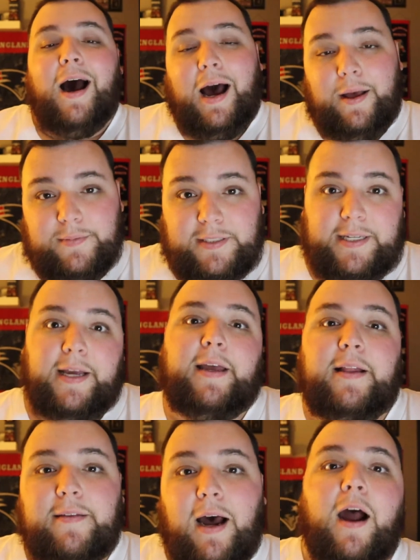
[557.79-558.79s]
I am sick
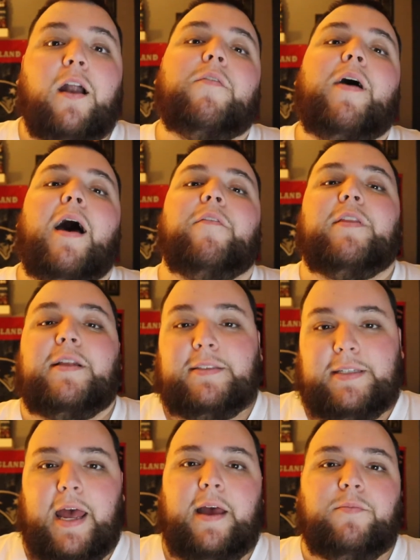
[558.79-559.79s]
and tired of having the
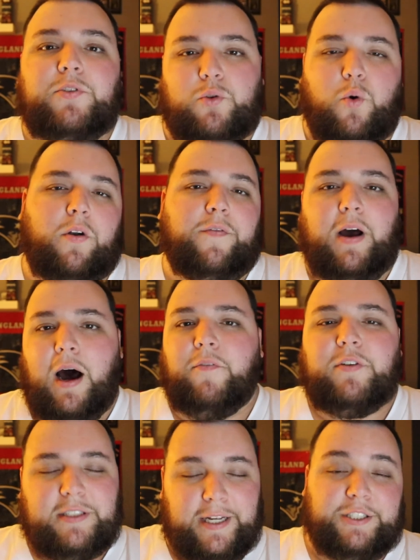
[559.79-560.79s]
same sort of
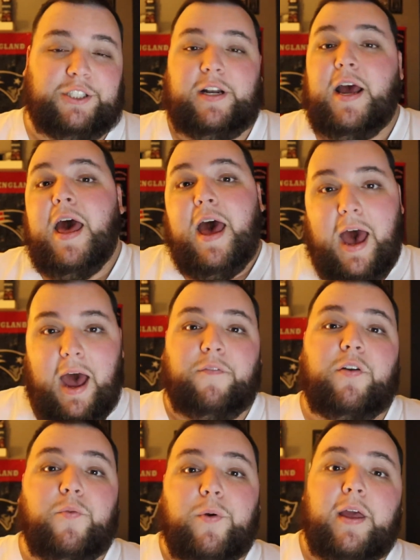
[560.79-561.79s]
conversation
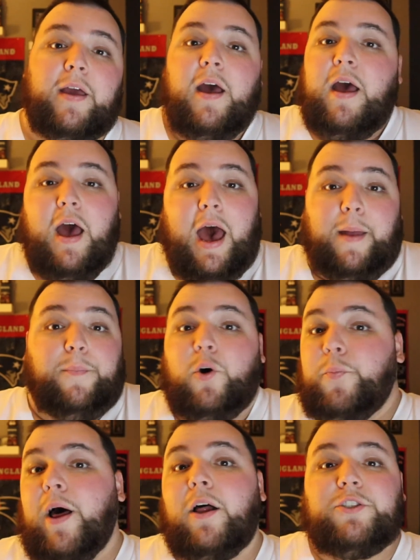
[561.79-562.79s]
every week, and
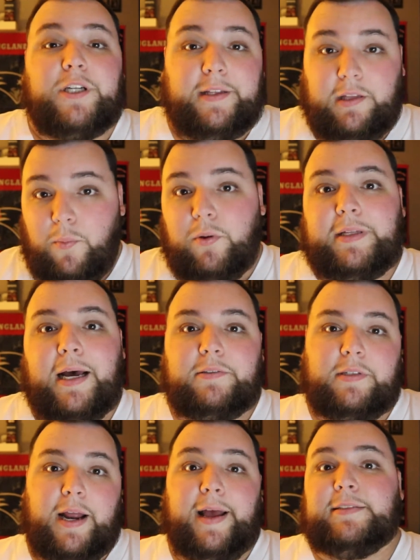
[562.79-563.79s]
Bill Belichick doubled down
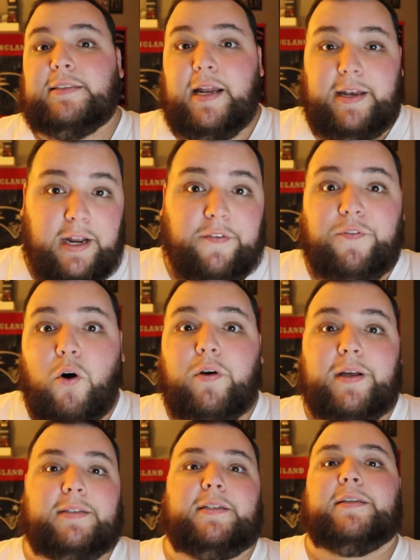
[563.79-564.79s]
today and said Nick Folk
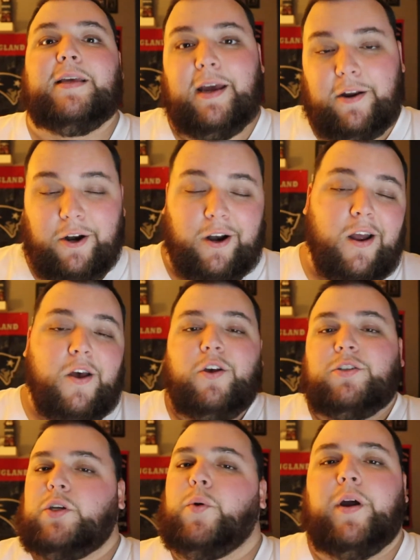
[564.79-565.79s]
is his kicker,
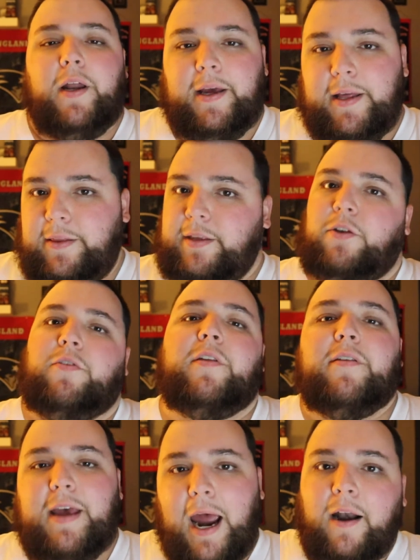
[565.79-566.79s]
so we're going to continue
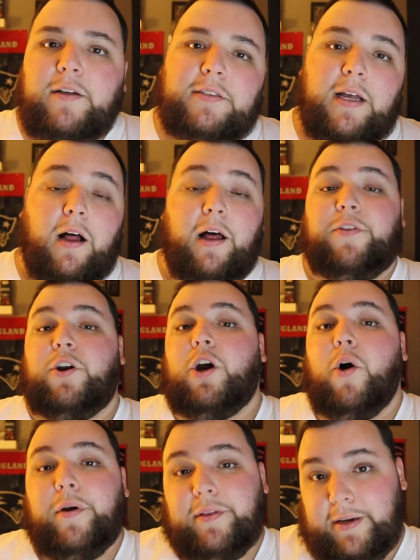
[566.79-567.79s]
this carousel, and they're
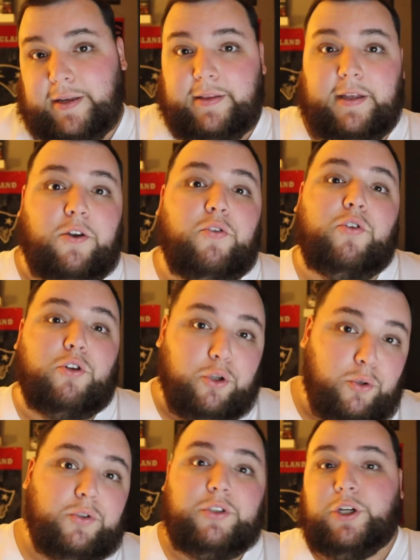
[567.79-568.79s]
going to continue to
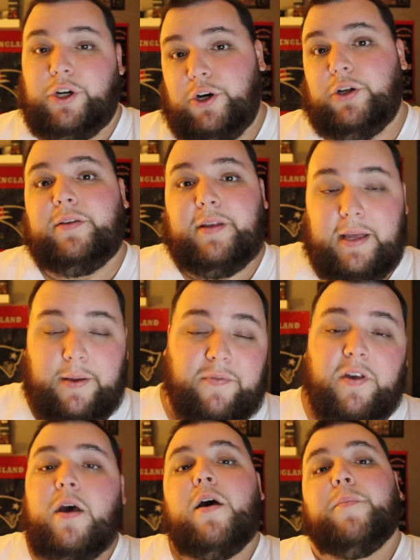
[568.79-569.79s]
lose to good teams
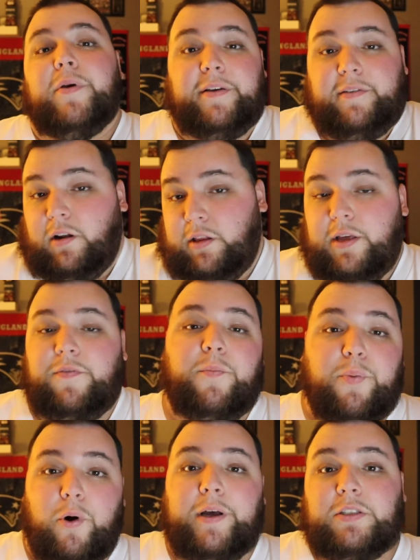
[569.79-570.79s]
because they're leaving
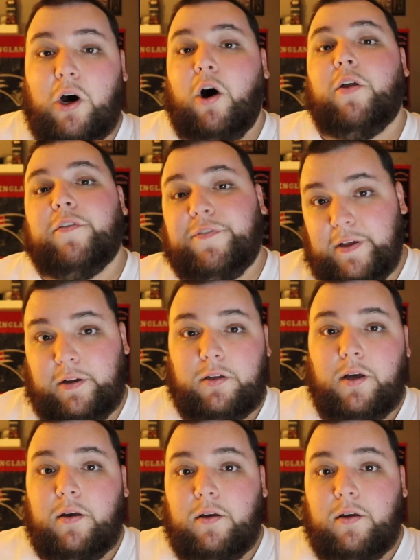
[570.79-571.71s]
points on the field.